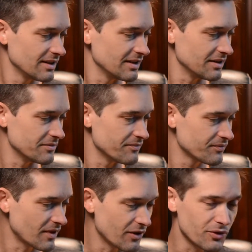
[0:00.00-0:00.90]
Um,
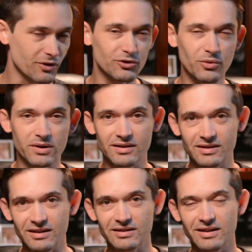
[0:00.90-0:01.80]
although there's
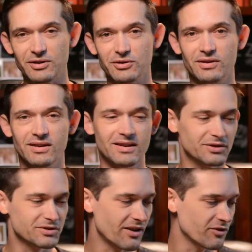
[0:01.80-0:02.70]
26 letters in the
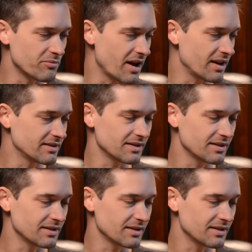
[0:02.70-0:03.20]
English alphabet,